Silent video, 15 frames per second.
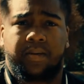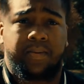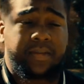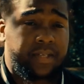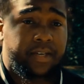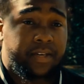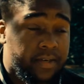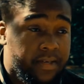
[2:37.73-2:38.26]

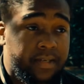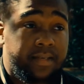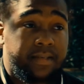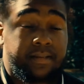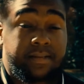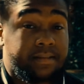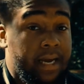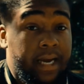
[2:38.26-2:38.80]
Was it good?
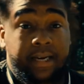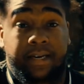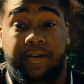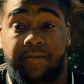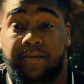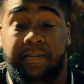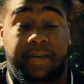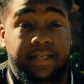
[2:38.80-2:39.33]
I
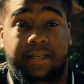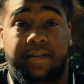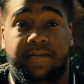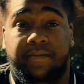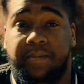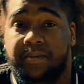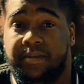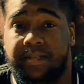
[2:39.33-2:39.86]
know for
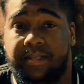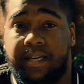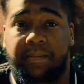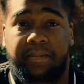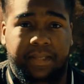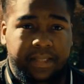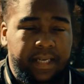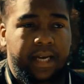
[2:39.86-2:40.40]
myself, most of the
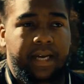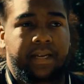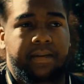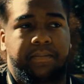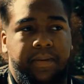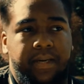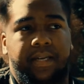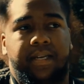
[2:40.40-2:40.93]
time it's not,
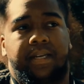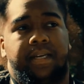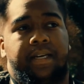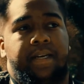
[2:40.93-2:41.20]
but